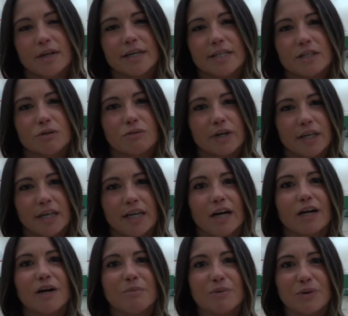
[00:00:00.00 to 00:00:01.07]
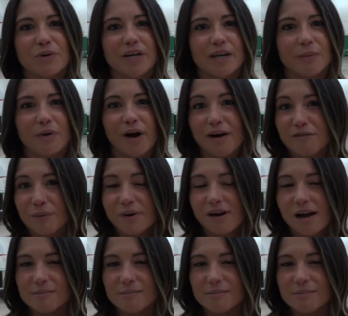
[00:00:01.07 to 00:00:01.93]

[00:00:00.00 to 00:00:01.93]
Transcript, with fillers: it's really a community where everyone